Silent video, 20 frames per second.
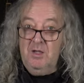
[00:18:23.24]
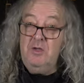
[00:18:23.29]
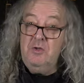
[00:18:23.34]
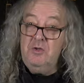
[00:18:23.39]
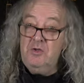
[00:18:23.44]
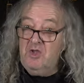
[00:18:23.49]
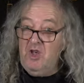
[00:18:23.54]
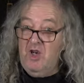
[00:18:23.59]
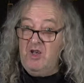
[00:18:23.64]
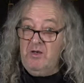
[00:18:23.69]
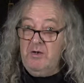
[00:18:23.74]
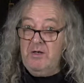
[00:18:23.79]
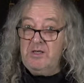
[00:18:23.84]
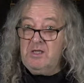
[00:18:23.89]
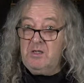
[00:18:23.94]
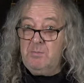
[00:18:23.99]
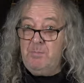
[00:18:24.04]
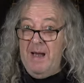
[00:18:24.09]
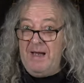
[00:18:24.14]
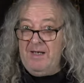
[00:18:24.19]
It's got a nice
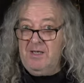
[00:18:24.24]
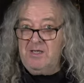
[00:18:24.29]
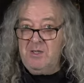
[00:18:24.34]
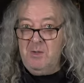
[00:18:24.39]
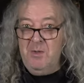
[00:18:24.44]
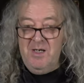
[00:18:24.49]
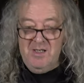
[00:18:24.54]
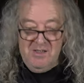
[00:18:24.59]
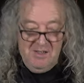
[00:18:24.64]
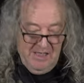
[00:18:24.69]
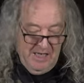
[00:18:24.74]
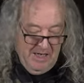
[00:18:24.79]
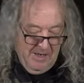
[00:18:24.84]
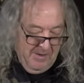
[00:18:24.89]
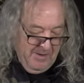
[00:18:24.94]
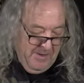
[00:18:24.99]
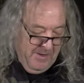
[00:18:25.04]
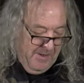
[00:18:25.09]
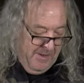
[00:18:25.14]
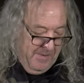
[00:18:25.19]
spank to it, isn't it?
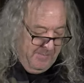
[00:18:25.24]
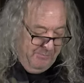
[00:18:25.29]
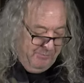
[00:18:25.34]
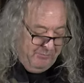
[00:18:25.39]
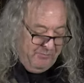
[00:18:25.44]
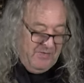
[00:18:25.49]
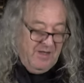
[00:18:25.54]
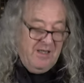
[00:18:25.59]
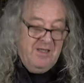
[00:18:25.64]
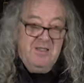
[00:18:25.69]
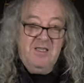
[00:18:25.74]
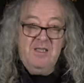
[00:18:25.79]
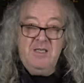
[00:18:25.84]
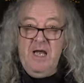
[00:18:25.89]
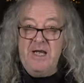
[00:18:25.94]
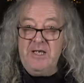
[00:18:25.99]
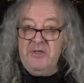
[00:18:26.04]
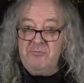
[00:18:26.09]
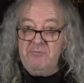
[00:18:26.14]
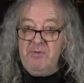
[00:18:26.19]

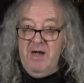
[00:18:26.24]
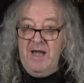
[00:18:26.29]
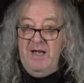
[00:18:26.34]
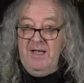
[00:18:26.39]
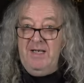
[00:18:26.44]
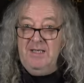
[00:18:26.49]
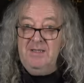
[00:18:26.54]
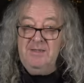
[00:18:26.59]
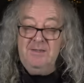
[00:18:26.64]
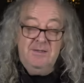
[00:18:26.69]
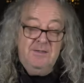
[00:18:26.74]
Today's rig